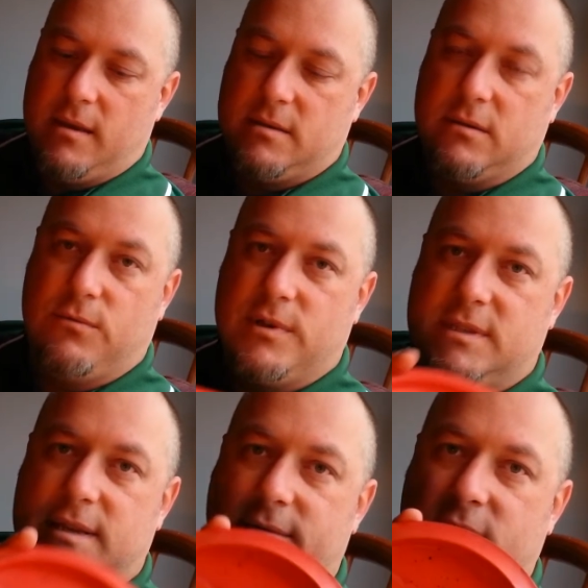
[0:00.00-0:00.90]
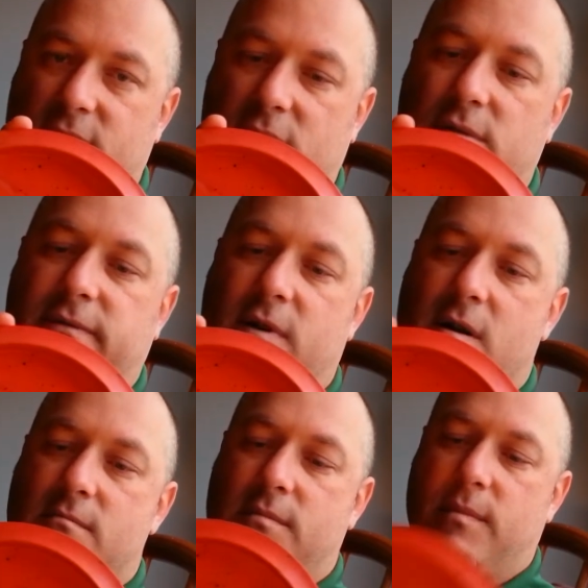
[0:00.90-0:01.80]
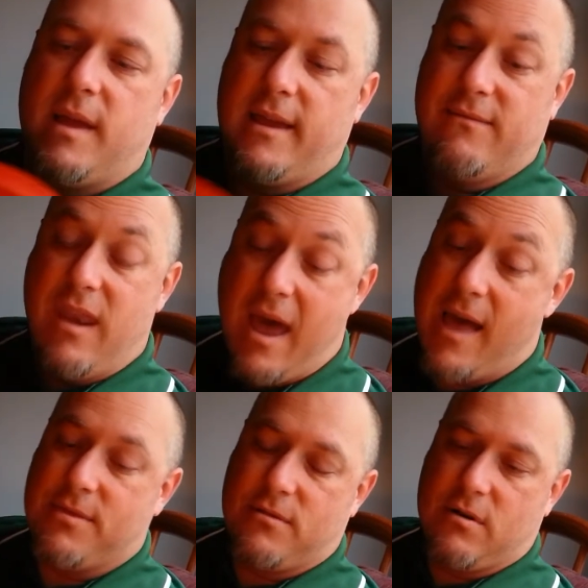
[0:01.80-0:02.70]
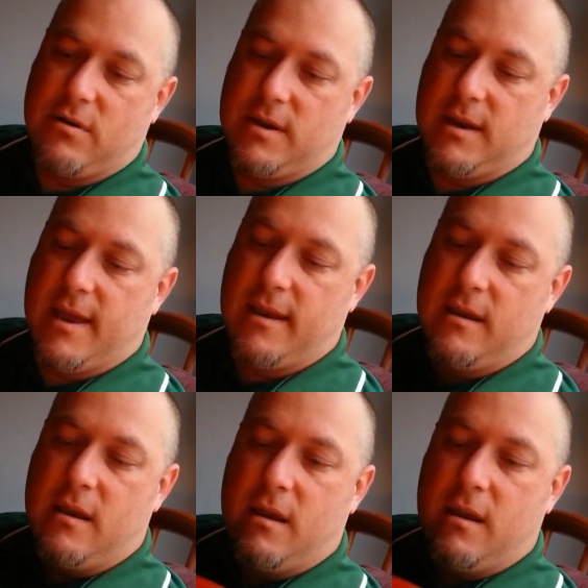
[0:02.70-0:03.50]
it's a 172 firm. I have not thrown it yet.